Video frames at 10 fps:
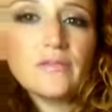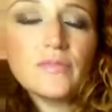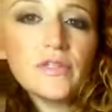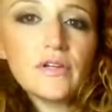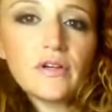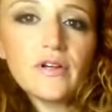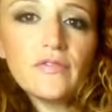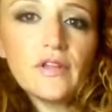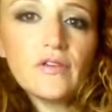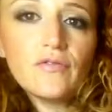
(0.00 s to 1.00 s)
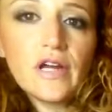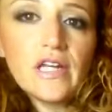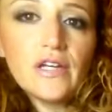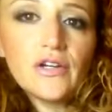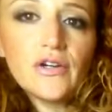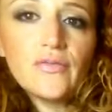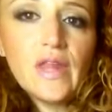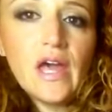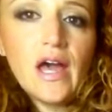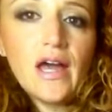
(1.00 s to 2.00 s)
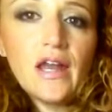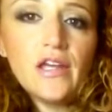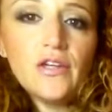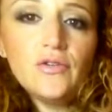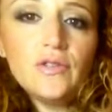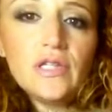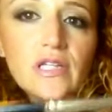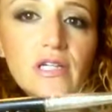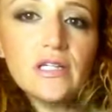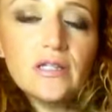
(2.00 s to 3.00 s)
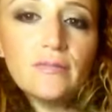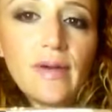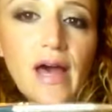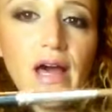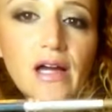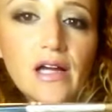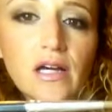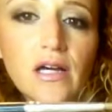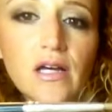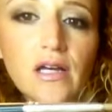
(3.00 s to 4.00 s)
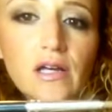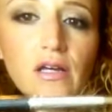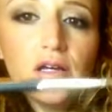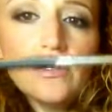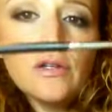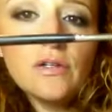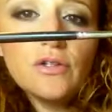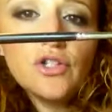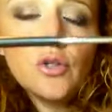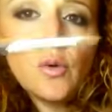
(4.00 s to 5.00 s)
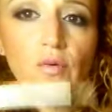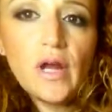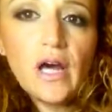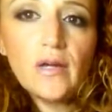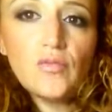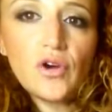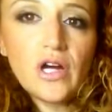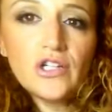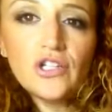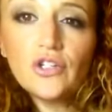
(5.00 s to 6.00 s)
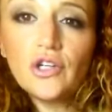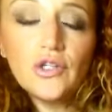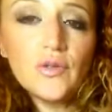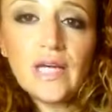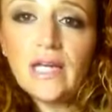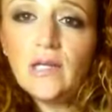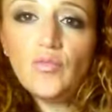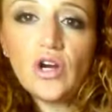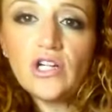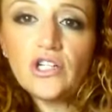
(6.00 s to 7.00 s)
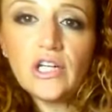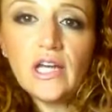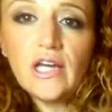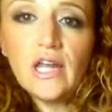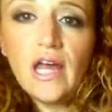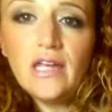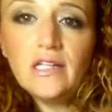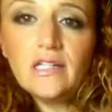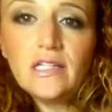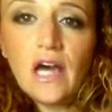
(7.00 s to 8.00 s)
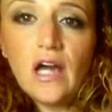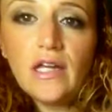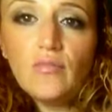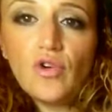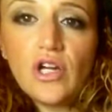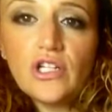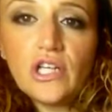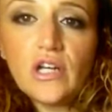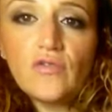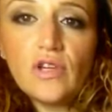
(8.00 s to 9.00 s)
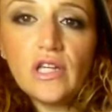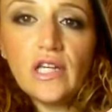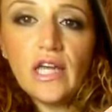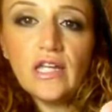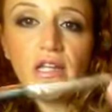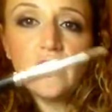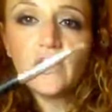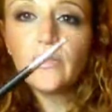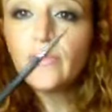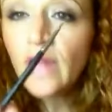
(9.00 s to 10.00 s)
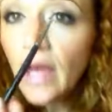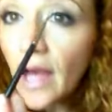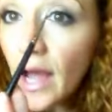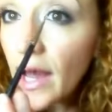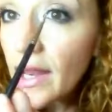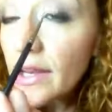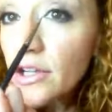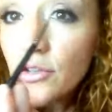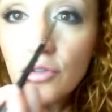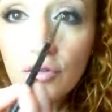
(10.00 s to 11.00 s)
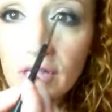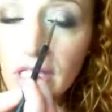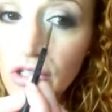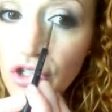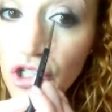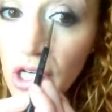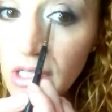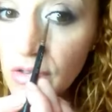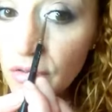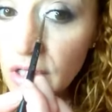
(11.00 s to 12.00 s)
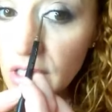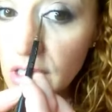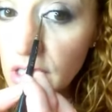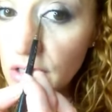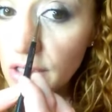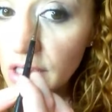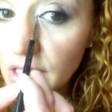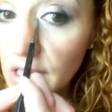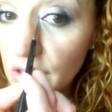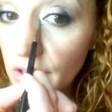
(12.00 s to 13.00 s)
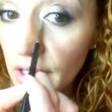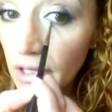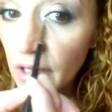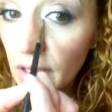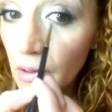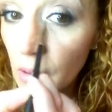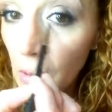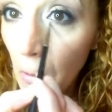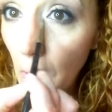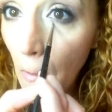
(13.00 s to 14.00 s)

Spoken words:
Sorry, right here. And I used this MAC 209 brush. You can use any brush, again, any tiny brush that can really get in there. And you use this just for this tear duct area here.